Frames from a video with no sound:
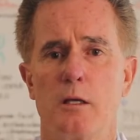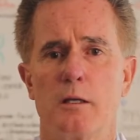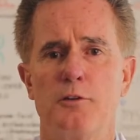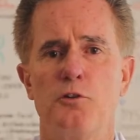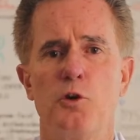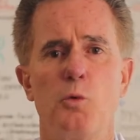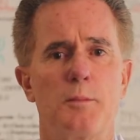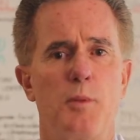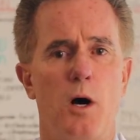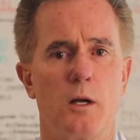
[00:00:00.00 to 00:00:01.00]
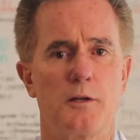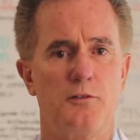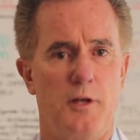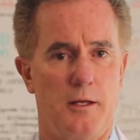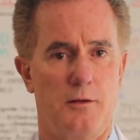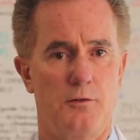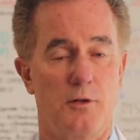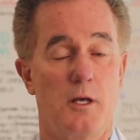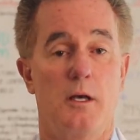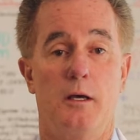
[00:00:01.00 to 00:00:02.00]
Listen to what Paula says,
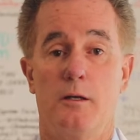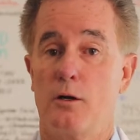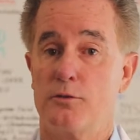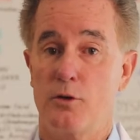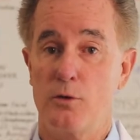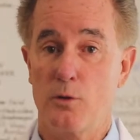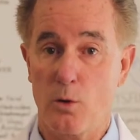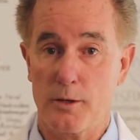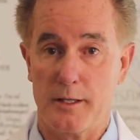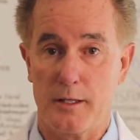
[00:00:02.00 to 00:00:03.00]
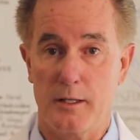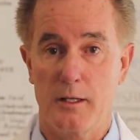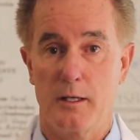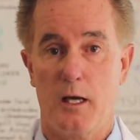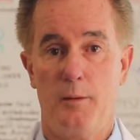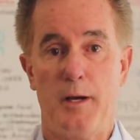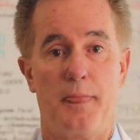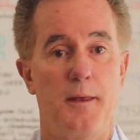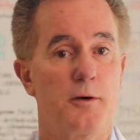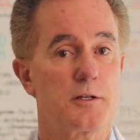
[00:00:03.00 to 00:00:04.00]
and also Gloria,
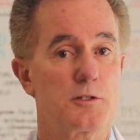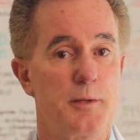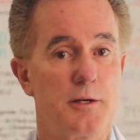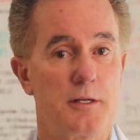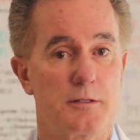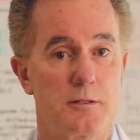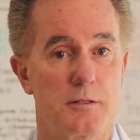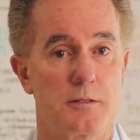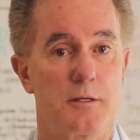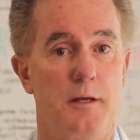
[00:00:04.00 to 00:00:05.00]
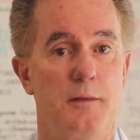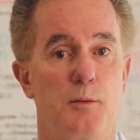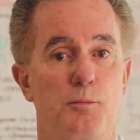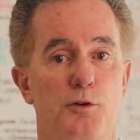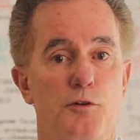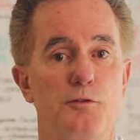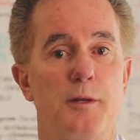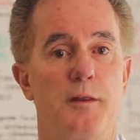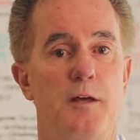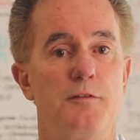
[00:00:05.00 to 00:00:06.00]
about their experiences and the
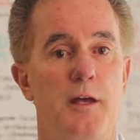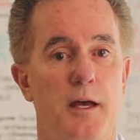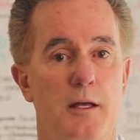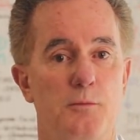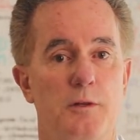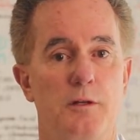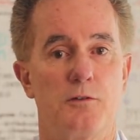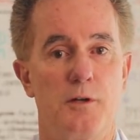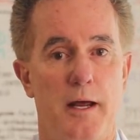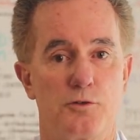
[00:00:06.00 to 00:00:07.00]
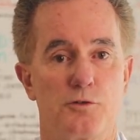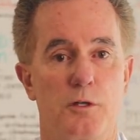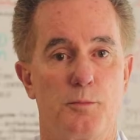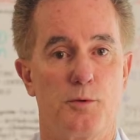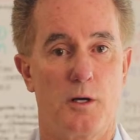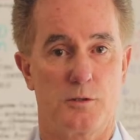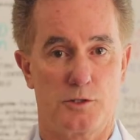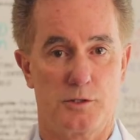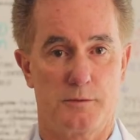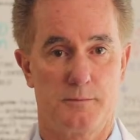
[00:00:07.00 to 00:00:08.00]
improvement they've had with this natural
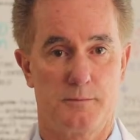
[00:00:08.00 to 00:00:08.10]
approach.